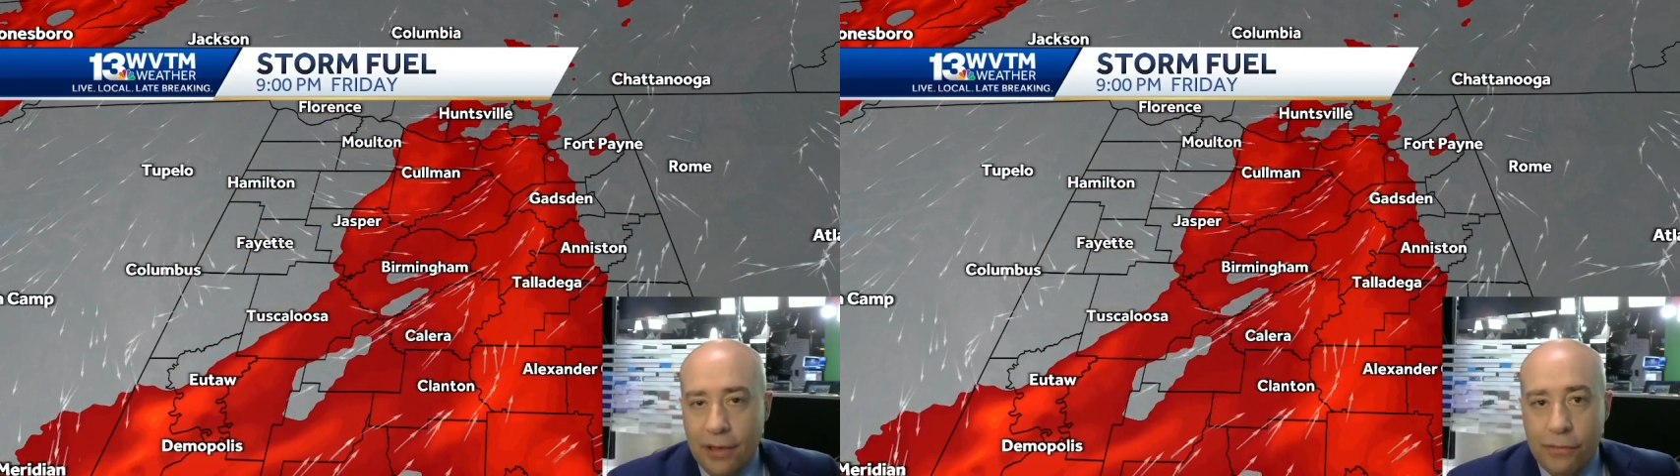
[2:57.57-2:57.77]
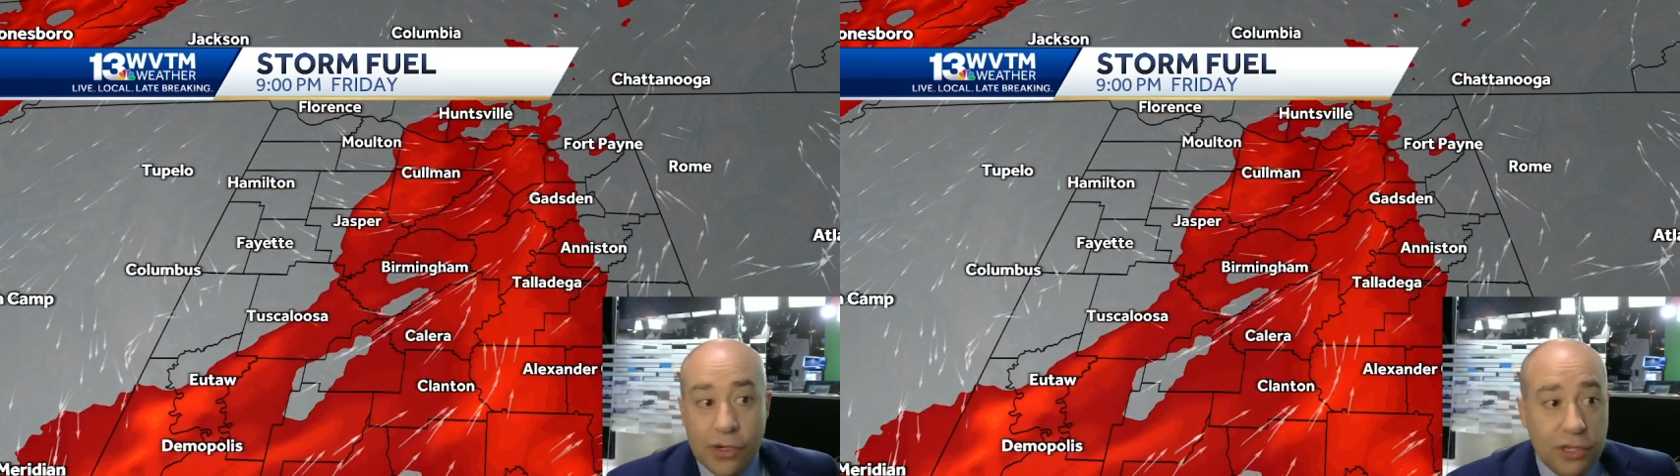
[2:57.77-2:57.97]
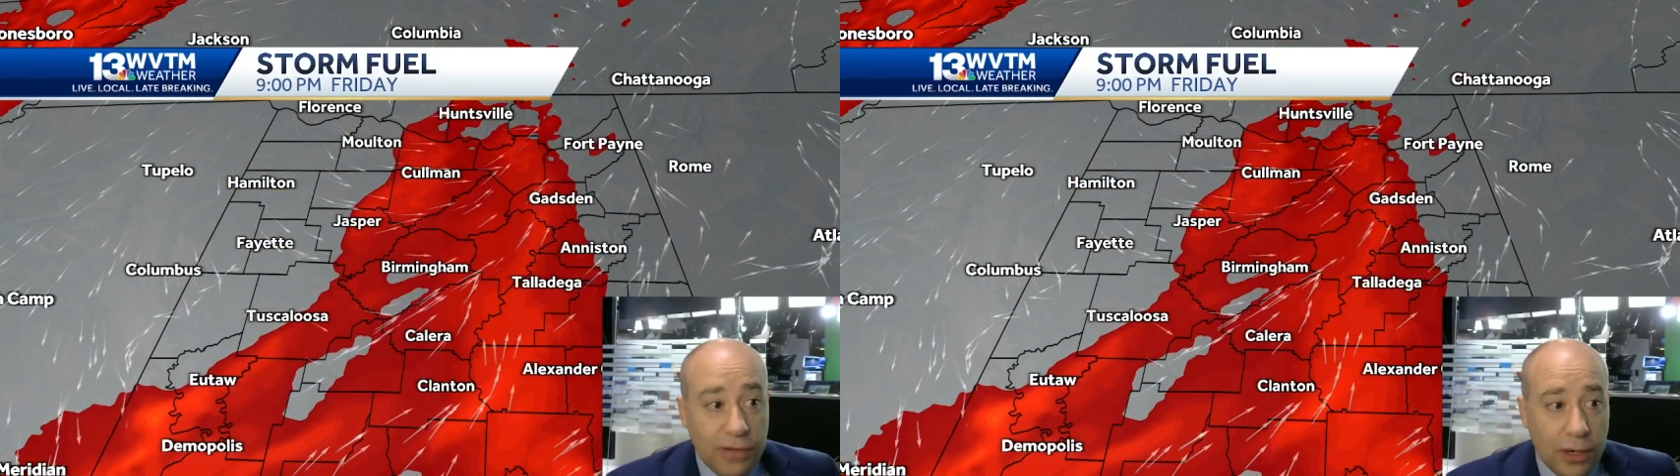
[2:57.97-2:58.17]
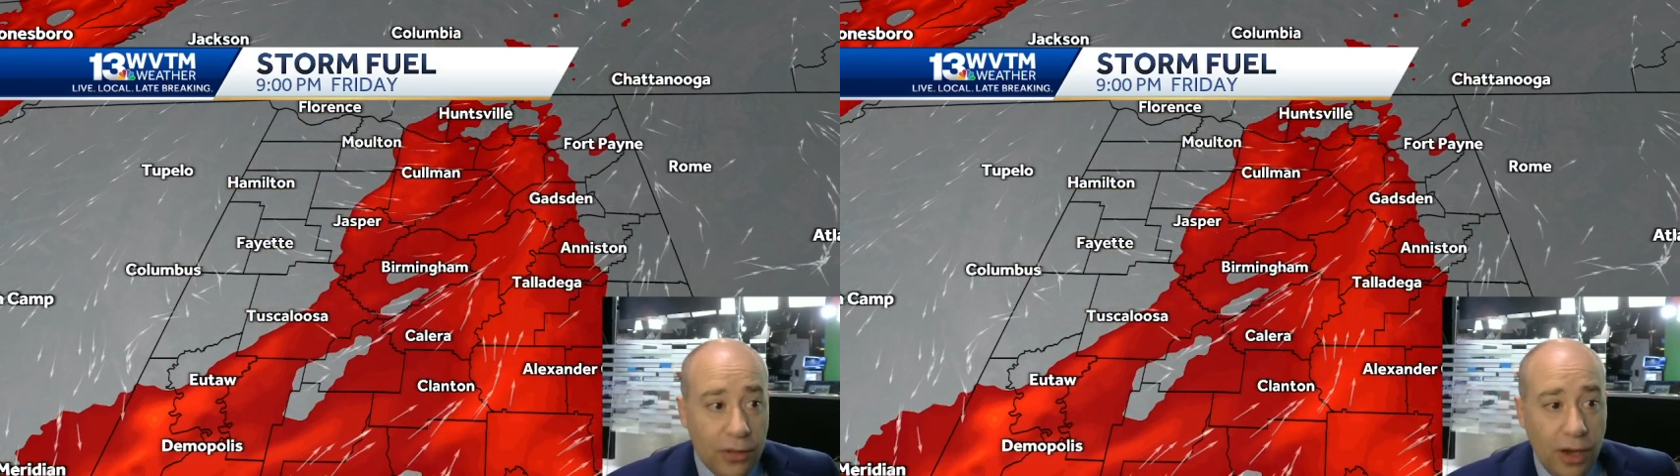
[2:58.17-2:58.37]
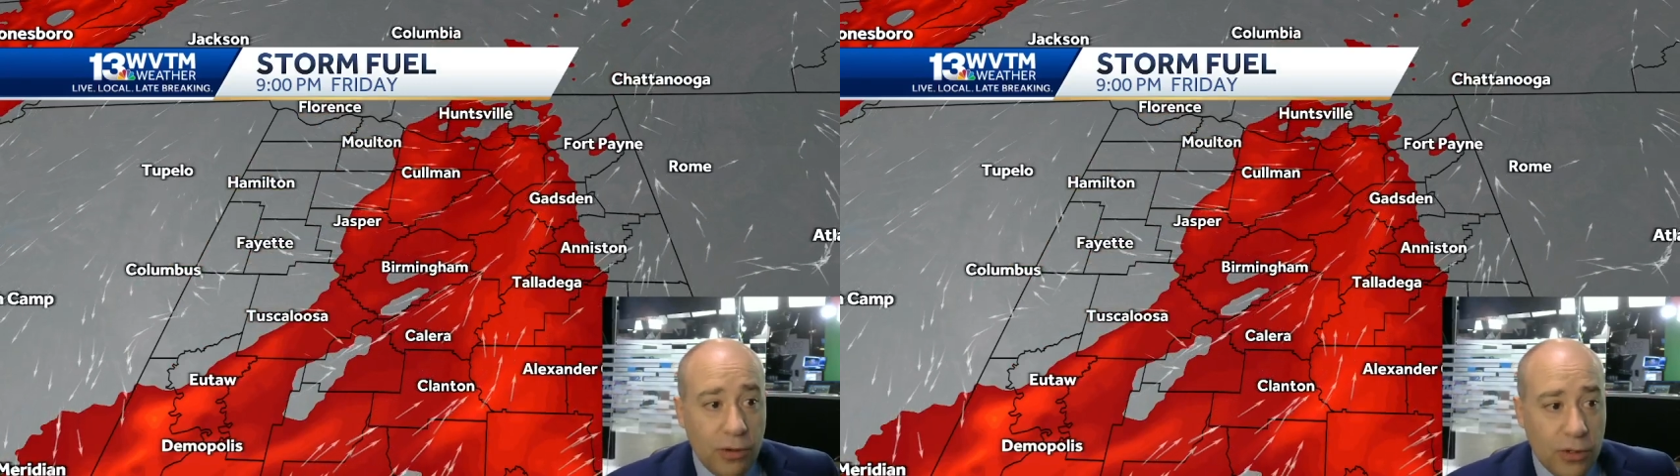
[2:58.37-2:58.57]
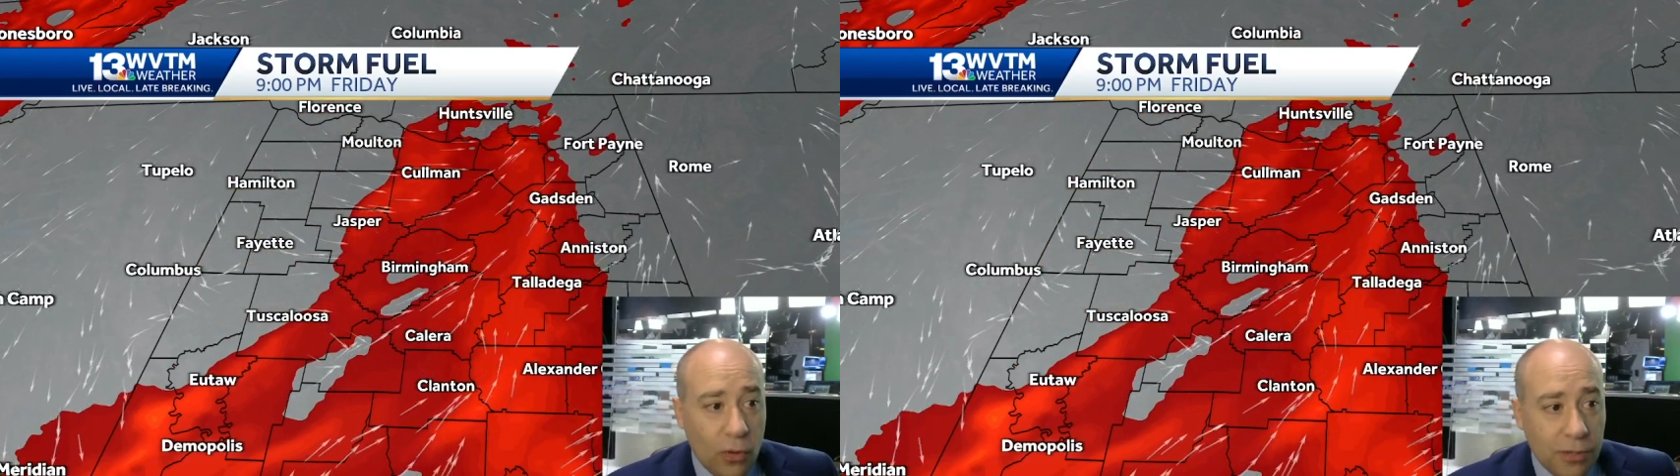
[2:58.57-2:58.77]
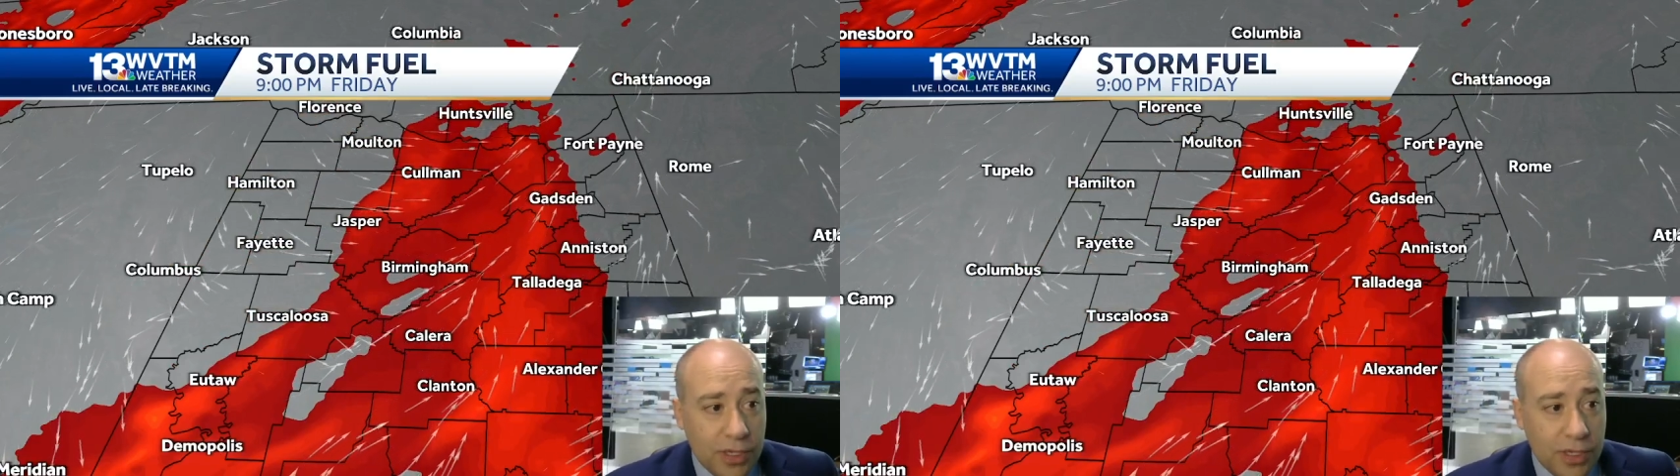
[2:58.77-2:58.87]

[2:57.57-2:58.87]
for severe thunderstorms.